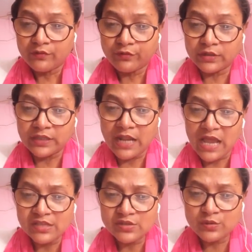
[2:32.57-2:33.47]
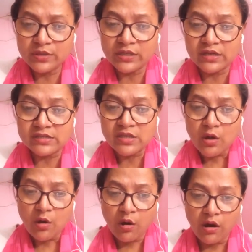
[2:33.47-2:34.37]
For the last 2 years,
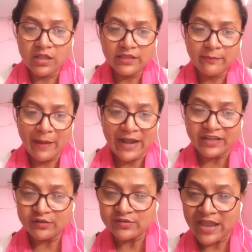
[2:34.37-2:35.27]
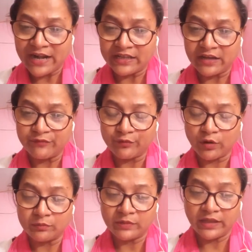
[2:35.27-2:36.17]
all the bad news had come
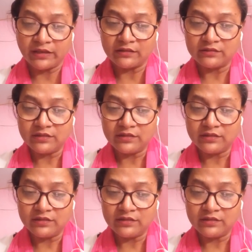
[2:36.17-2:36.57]
from there.